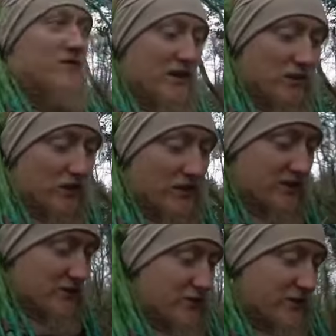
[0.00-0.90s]
Video logging
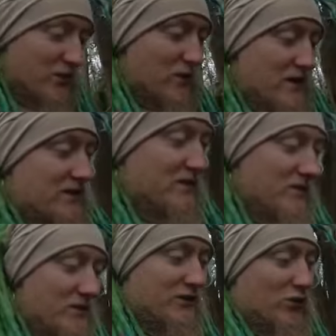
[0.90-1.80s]
is also a way to
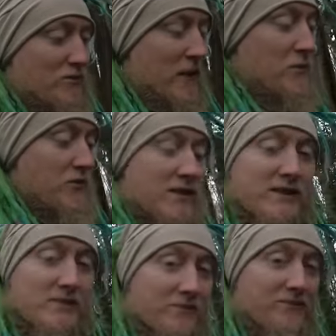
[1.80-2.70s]
store
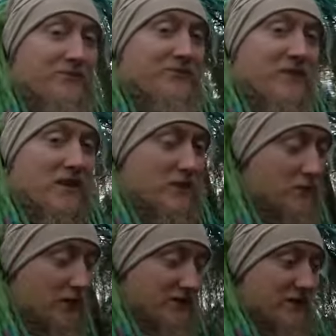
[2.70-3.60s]
memories,
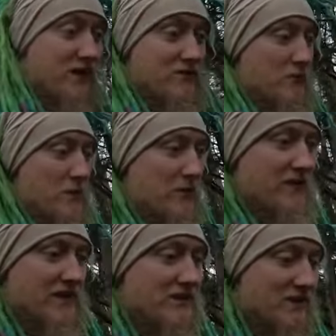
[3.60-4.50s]
because I don't remember
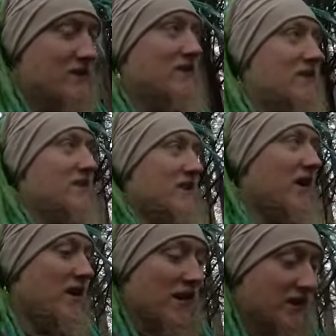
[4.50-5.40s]
things.
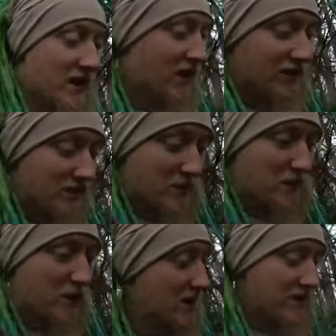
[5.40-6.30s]
I can hardly
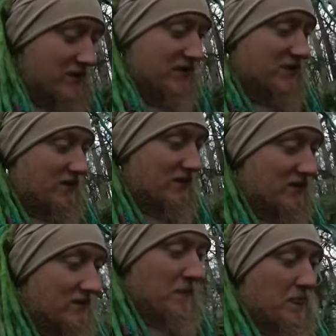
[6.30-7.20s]
remember anything,
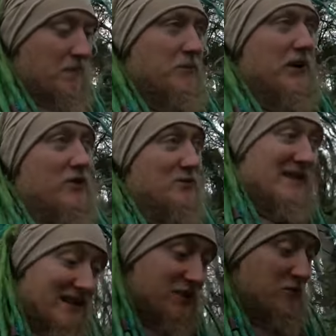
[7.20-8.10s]
but I don't
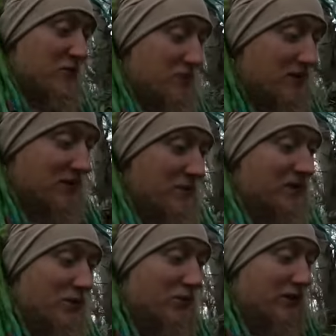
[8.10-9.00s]
need to because I'm
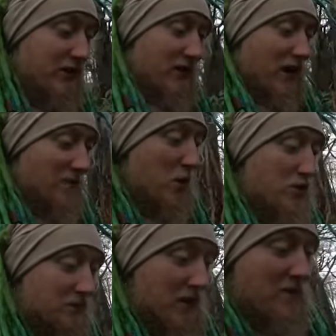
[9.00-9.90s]
storing
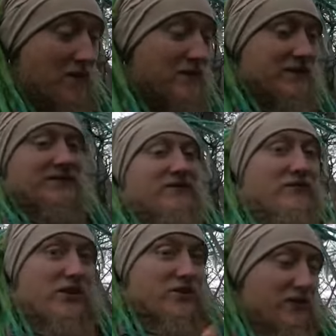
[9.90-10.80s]
most of my memories
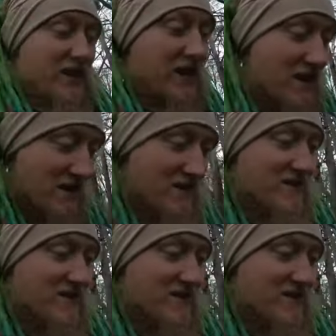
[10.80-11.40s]
visually here.